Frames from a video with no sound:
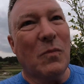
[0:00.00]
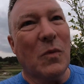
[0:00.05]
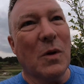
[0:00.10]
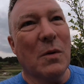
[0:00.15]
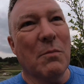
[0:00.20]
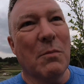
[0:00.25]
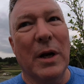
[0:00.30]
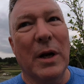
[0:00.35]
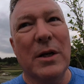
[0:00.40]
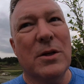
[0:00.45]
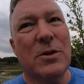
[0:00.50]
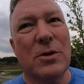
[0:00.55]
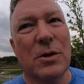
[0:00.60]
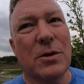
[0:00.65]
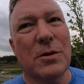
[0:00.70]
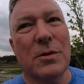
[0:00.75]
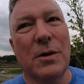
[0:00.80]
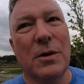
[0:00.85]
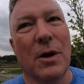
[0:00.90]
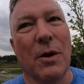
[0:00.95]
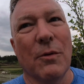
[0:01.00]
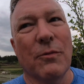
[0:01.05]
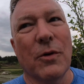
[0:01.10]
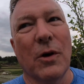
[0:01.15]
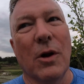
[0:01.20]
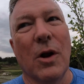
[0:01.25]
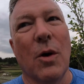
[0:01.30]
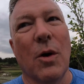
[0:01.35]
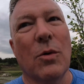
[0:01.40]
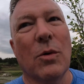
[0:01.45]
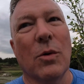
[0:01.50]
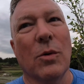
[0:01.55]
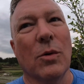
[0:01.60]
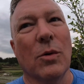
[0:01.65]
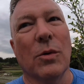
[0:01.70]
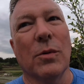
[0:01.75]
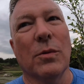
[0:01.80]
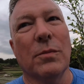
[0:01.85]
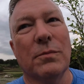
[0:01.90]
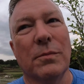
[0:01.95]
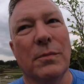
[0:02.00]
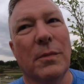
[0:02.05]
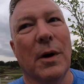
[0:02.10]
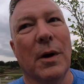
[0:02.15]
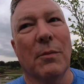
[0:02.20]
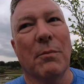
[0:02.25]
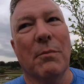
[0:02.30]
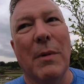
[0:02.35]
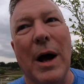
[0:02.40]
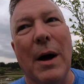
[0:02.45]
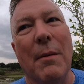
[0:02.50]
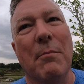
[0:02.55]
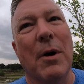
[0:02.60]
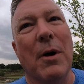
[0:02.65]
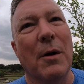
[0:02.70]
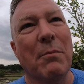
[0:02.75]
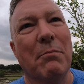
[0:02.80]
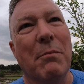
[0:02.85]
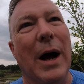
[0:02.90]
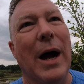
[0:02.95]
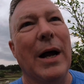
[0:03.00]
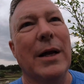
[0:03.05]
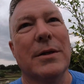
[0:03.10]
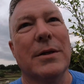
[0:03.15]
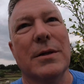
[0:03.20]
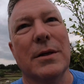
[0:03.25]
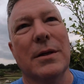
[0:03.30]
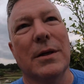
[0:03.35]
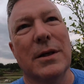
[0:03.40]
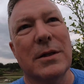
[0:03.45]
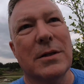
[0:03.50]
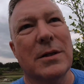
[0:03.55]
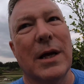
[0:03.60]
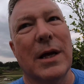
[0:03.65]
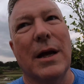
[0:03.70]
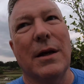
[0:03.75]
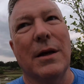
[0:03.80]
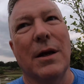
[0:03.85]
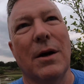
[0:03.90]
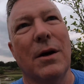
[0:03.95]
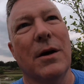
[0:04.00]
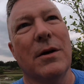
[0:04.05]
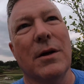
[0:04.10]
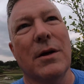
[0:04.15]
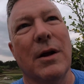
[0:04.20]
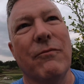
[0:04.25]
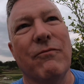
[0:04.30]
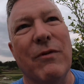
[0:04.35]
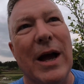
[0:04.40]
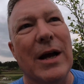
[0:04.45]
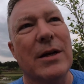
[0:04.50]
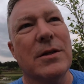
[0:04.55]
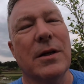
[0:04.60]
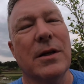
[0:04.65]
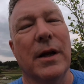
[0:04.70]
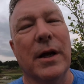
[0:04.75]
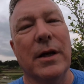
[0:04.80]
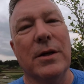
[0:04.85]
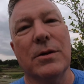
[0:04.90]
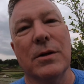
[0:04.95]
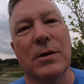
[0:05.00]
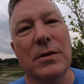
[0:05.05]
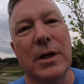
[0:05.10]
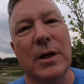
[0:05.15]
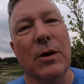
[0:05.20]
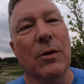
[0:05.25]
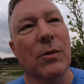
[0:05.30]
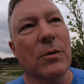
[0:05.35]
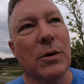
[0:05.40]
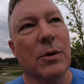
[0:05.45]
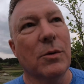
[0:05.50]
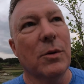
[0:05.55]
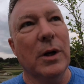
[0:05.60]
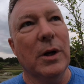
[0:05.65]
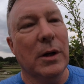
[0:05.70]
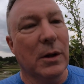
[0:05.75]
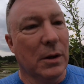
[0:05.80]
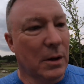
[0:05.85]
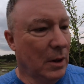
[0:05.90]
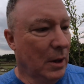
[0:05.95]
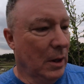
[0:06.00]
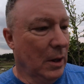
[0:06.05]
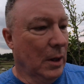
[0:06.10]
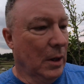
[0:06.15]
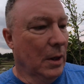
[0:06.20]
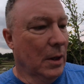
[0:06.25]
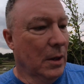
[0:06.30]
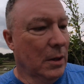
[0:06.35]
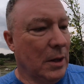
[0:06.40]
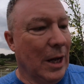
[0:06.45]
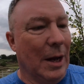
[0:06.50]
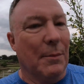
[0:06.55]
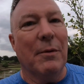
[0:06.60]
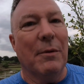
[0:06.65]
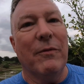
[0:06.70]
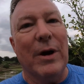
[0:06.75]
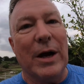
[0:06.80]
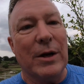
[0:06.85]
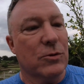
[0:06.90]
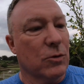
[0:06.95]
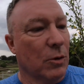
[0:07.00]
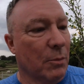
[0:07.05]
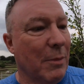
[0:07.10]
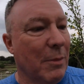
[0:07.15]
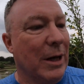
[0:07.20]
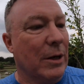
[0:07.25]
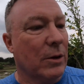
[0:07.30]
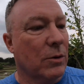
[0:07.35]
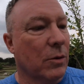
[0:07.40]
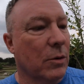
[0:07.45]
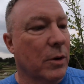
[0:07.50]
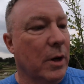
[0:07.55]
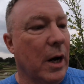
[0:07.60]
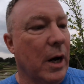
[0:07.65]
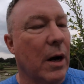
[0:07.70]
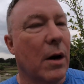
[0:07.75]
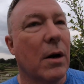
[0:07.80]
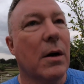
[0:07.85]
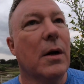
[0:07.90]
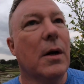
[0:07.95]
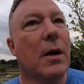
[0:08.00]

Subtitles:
But it's just, you know, for local, you know, bug bites and this, that, and the other, and vaccinations. They don't do any type of actual medical care.